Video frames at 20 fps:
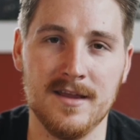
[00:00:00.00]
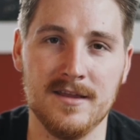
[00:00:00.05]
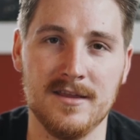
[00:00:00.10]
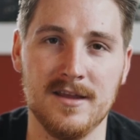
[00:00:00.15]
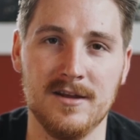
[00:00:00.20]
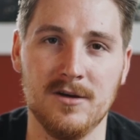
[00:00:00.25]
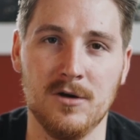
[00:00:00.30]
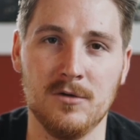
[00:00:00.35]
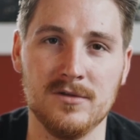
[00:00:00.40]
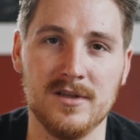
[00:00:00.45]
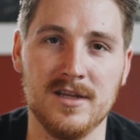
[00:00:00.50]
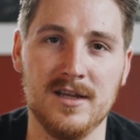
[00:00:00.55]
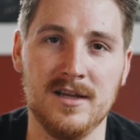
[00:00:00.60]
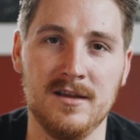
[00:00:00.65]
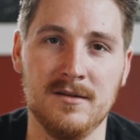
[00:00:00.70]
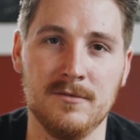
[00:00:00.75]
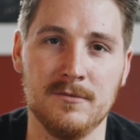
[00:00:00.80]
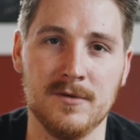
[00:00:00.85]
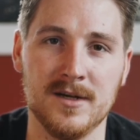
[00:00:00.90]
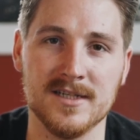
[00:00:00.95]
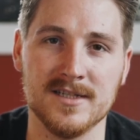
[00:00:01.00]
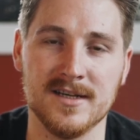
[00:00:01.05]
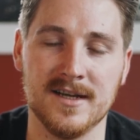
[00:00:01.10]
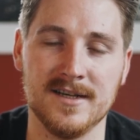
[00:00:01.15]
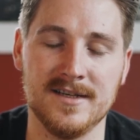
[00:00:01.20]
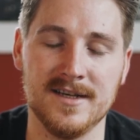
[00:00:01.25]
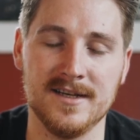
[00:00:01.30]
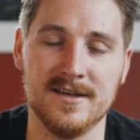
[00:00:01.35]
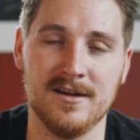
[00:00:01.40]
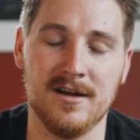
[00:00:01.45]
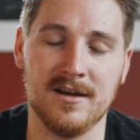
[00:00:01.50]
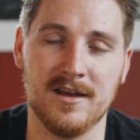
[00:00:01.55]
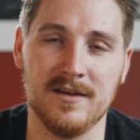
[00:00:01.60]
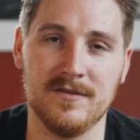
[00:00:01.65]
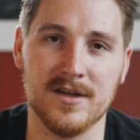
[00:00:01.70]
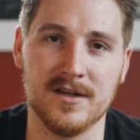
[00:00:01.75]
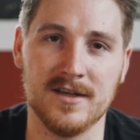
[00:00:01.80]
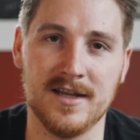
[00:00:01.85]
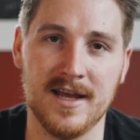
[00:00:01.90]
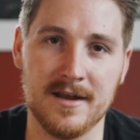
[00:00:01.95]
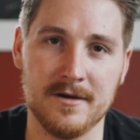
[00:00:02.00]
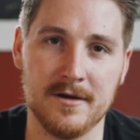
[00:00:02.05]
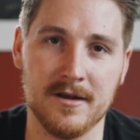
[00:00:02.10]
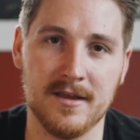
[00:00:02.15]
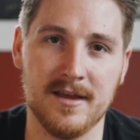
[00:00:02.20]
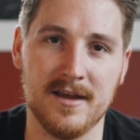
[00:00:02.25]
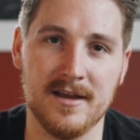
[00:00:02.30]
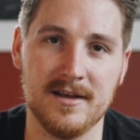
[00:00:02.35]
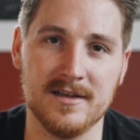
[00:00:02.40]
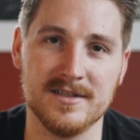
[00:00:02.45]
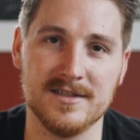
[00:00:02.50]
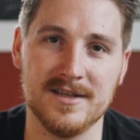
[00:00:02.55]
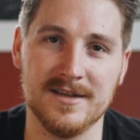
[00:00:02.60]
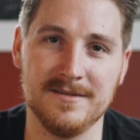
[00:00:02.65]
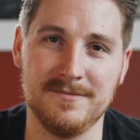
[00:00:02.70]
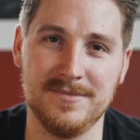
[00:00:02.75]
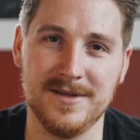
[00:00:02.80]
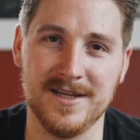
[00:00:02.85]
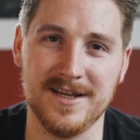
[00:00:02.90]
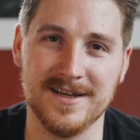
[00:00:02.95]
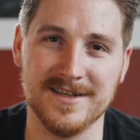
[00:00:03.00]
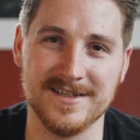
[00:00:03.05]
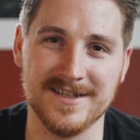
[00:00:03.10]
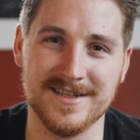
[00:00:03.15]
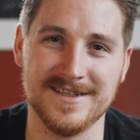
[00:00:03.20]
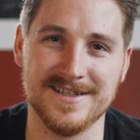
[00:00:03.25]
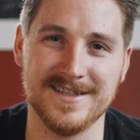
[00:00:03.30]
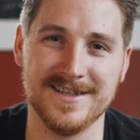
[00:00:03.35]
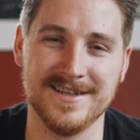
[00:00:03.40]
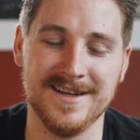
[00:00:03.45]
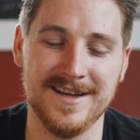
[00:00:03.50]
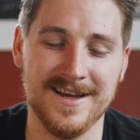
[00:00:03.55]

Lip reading: The only reason I did not give it a 10 out of 10 is because